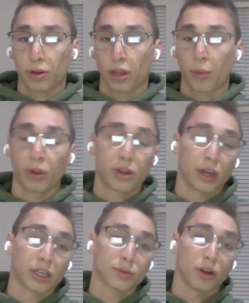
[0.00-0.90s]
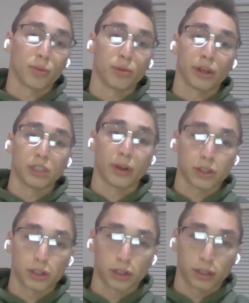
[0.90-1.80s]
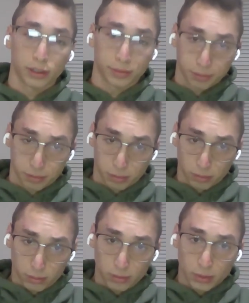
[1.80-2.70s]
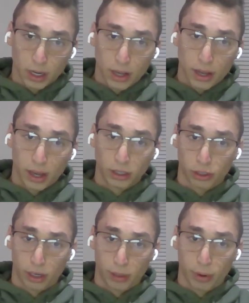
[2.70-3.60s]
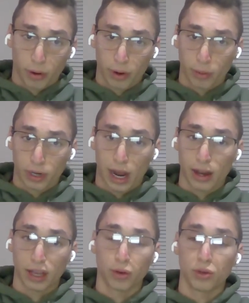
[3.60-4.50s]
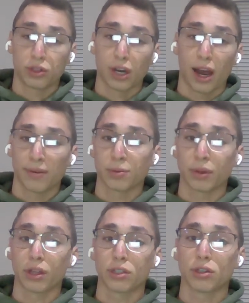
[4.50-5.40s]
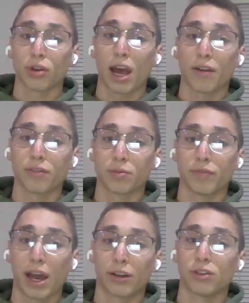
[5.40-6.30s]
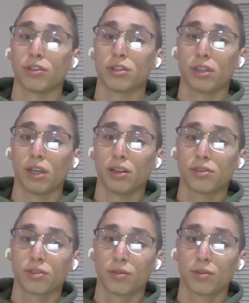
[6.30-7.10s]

went through smaller planes basically, ensuring Boeing would not lose jobs but still have some factories in the states.